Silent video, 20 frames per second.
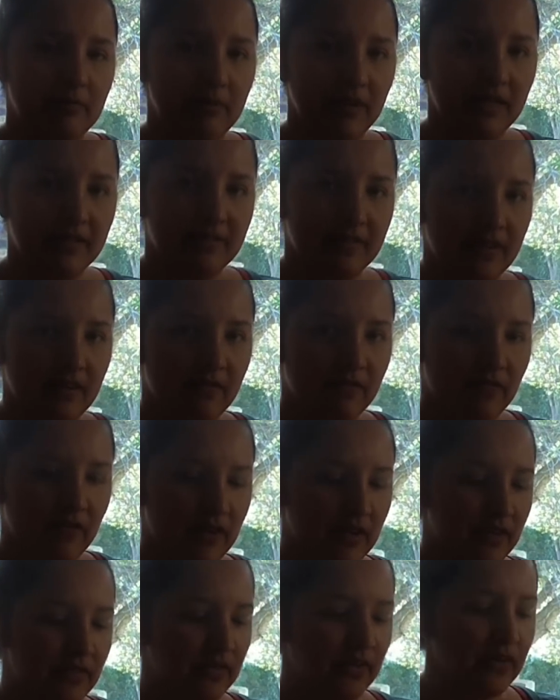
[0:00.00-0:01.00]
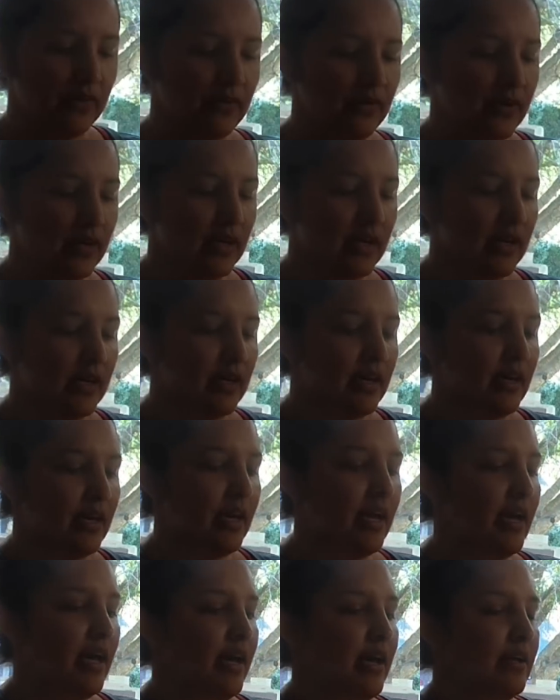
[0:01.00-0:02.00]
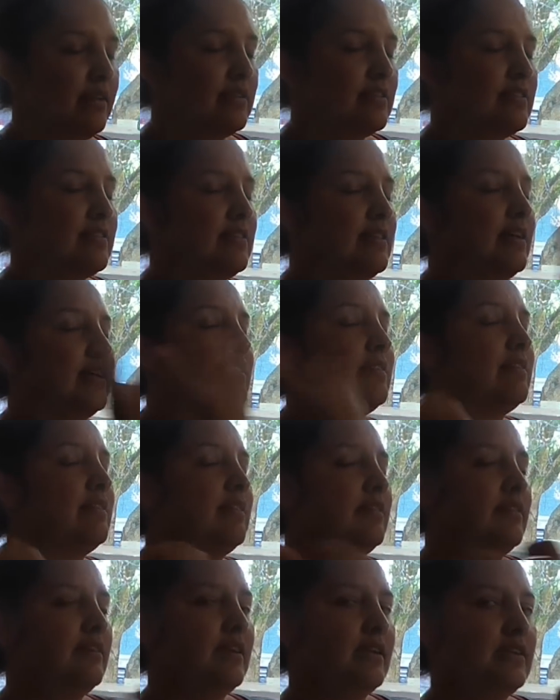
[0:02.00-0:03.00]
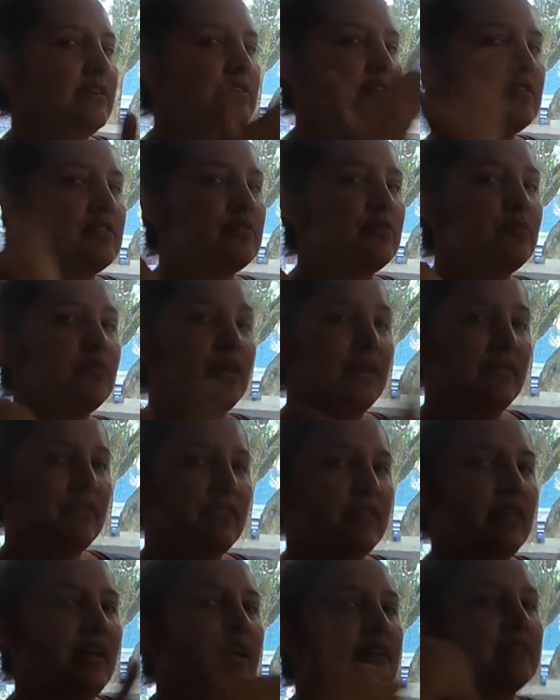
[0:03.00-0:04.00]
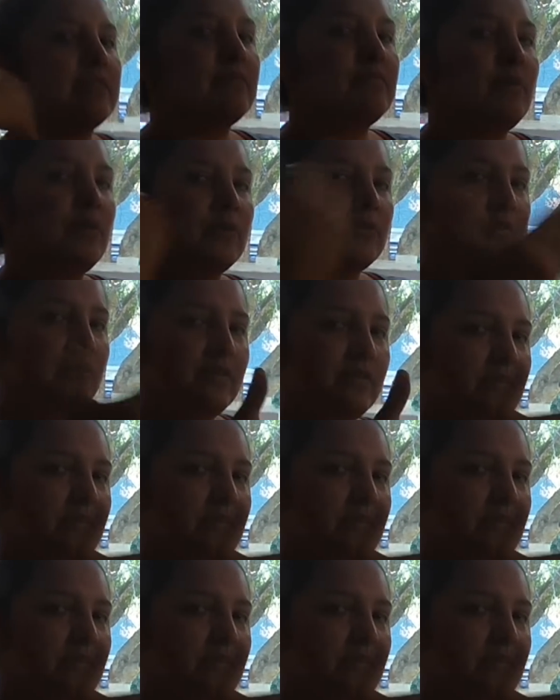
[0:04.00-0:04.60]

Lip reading: like place it in front of you and sit and just whiff that smoke.